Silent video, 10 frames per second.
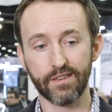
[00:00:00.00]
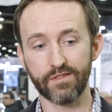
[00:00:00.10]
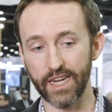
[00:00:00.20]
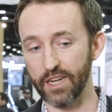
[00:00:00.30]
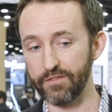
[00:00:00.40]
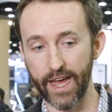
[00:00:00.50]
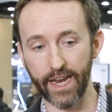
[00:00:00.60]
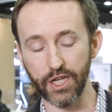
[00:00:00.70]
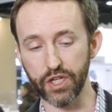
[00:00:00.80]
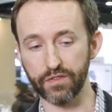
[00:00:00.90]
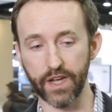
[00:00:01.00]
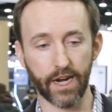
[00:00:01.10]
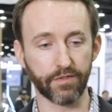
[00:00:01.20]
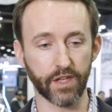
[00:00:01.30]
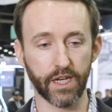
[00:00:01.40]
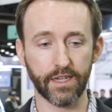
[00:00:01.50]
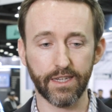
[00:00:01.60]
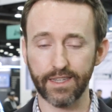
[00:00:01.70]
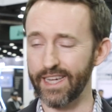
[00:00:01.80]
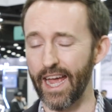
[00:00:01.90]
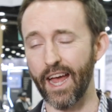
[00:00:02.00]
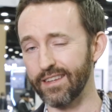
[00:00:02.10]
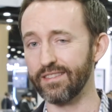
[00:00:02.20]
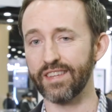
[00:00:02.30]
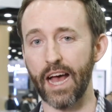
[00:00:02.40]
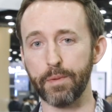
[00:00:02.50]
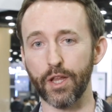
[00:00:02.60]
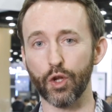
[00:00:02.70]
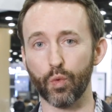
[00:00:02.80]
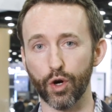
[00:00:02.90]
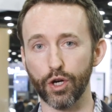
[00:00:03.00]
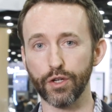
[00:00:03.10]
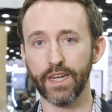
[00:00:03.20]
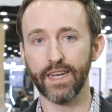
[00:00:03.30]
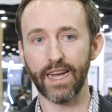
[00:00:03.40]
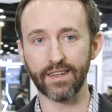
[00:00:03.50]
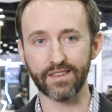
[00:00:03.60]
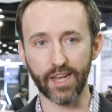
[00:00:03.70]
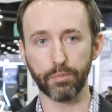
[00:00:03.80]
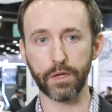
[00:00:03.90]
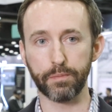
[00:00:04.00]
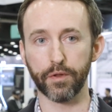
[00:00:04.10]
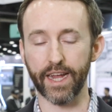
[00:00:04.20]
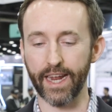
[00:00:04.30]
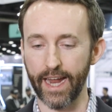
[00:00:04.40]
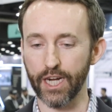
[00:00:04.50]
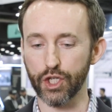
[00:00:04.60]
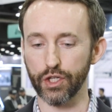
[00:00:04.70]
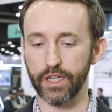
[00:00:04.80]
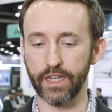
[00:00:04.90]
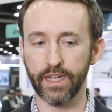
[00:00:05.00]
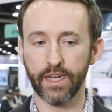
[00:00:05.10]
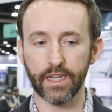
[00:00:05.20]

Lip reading: take advantage of kind of the chaos that's happening in the world and tell people they can actually